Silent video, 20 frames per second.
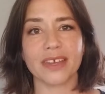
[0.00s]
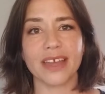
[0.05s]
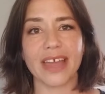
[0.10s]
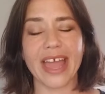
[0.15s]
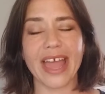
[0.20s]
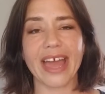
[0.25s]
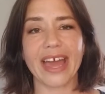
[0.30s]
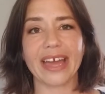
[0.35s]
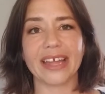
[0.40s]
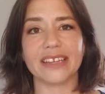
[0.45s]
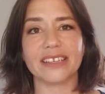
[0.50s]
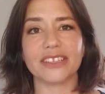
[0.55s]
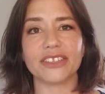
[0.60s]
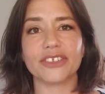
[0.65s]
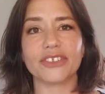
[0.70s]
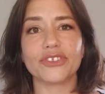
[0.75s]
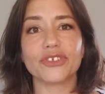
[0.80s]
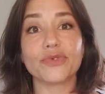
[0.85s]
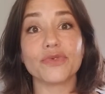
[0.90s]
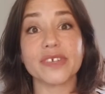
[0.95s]
and
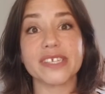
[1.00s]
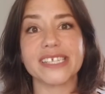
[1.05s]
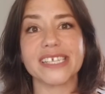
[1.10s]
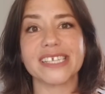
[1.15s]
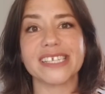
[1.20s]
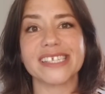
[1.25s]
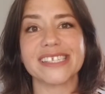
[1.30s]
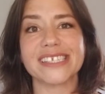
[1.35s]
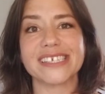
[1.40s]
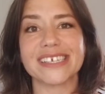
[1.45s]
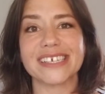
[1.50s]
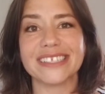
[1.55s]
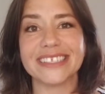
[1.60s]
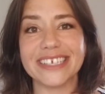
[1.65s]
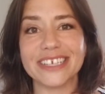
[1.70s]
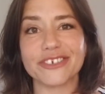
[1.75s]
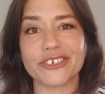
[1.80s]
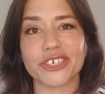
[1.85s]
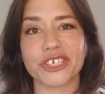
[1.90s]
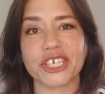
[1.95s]
to resist
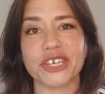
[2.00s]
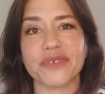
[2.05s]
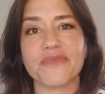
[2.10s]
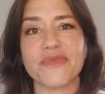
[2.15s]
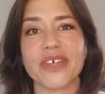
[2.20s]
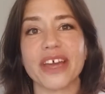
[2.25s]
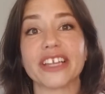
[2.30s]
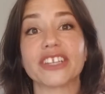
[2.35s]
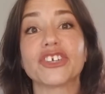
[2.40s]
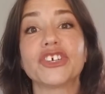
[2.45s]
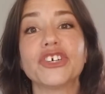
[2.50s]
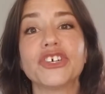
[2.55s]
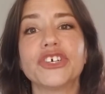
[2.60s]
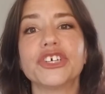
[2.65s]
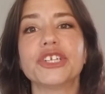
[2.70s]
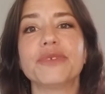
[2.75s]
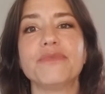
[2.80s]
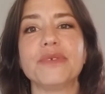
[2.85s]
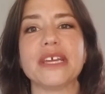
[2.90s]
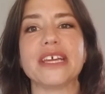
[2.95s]
leadership that
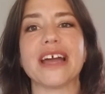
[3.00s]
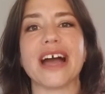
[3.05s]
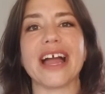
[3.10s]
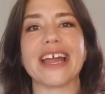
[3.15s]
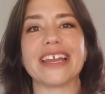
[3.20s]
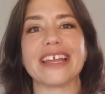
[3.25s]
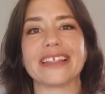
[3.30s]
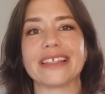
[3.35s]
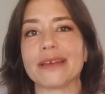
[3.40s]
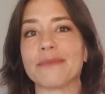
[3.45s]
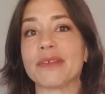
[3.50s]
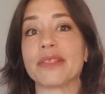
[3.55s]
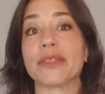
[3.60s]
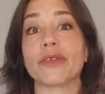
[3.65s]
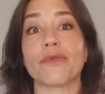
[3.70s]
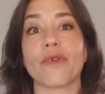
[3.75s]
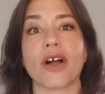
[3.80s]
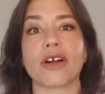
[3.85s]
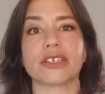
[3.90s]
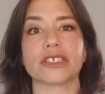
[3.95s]
could be guiding them in the
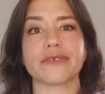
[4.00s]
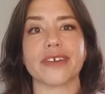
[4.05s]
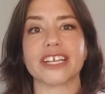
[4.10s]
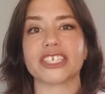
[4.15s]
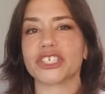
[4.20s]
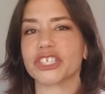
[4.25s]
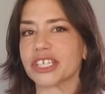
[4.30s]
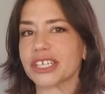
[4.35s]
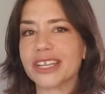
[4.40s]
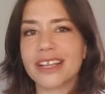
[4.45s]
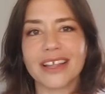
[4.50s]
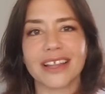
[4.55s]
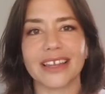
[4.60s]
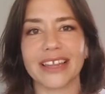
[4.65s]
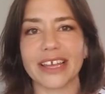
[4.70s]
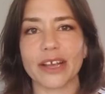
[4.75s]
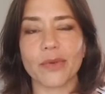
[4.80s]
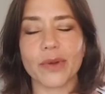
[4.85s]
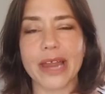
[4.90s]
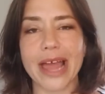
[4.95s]
wrong direction,
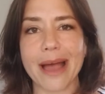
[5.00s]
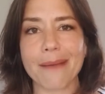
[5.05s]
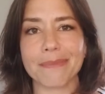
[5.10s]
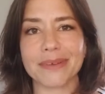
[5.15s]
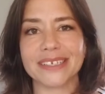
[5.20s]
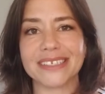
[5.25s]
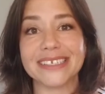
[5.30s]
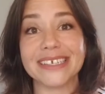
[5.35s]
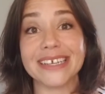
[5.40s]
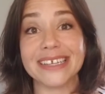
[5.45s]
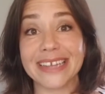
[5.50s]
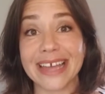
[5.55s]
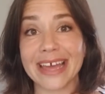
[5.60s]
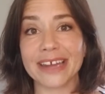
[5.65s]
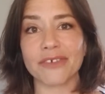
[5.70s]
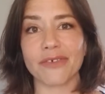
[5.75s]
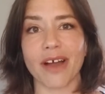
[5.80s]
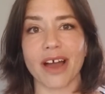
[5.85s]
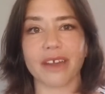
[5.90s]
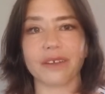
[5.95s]
like what happened in
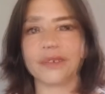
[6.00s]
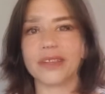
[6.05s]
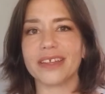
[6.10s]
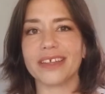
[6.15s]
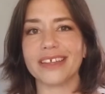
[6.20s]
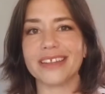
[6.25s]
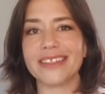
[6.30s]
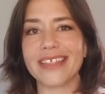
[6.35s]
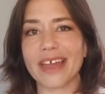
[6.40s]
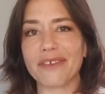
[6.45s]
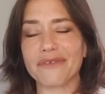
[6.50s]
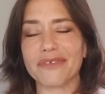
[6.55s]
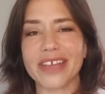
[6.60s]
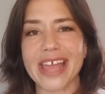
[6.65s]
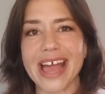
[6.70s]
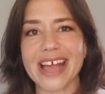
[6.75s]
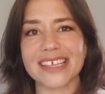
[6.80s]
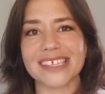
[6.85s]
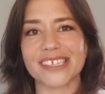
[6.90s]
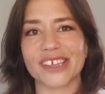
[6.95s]
Enron in that
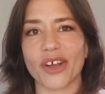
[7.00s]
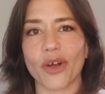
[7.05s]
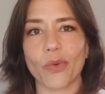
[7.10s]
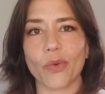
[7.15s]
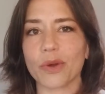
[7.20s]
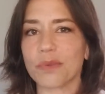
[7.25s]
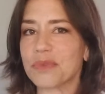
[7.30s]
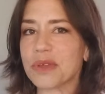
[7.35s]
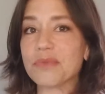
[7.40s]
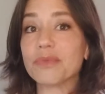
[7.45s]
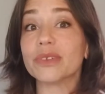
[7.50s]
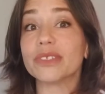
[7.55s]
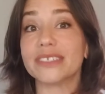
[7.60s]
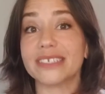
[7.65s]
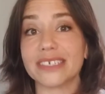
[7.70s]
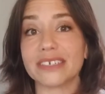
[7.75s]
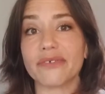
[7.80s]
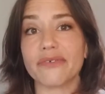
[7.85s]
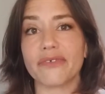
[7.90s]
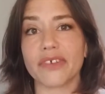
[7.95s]
fiasco where people
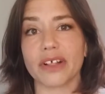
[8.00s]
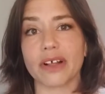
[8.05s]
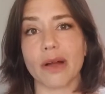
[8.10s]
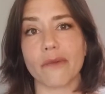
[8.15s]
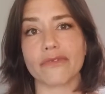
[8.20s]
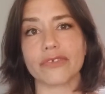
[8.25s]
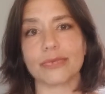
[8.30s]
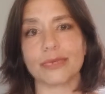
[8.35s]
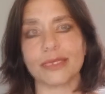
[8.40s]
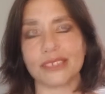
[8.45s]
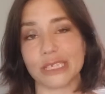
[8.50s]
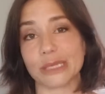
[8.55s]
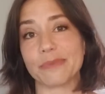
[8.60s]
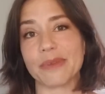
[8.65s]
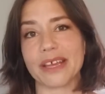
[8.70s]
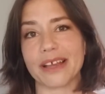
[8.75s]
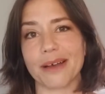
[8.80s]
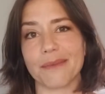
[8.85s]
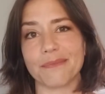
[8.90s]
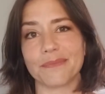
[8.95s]
didn't feel comfortable to
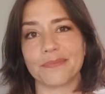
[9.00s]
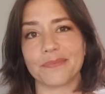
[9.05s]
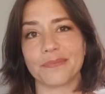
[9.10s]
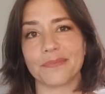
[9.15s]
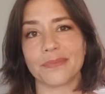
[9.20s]
speak up.